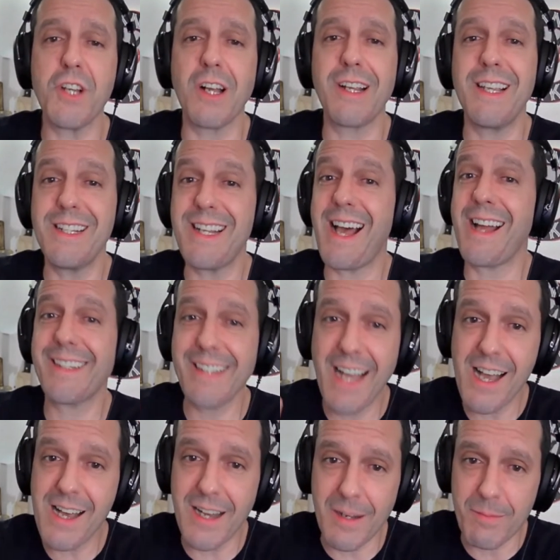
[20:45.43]
junkie dot
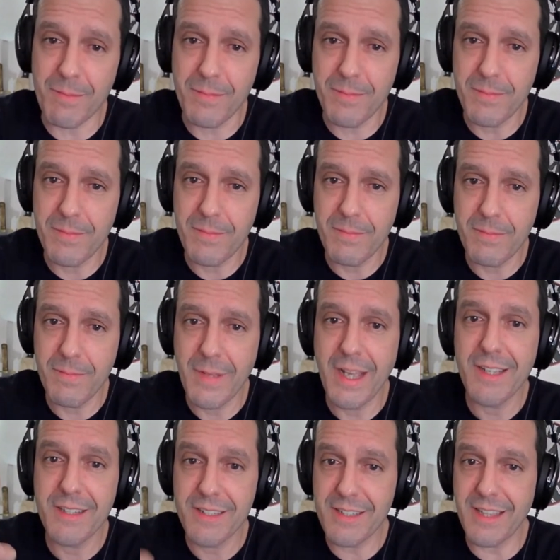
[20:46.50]
com
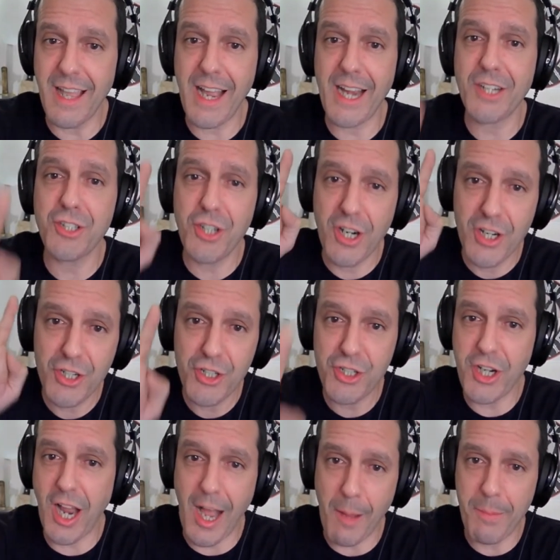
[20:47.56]
slash
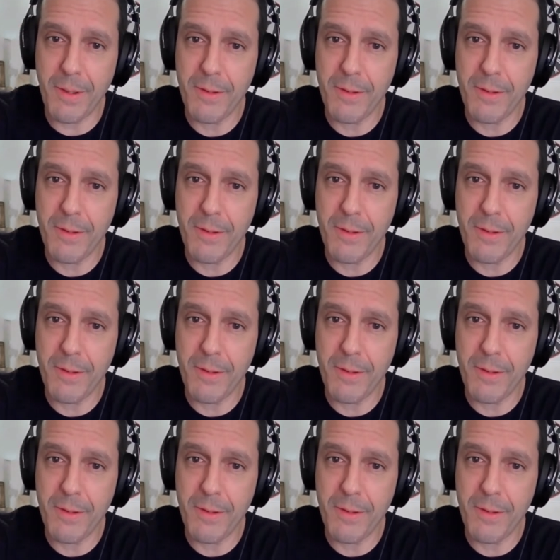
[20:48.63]
shop.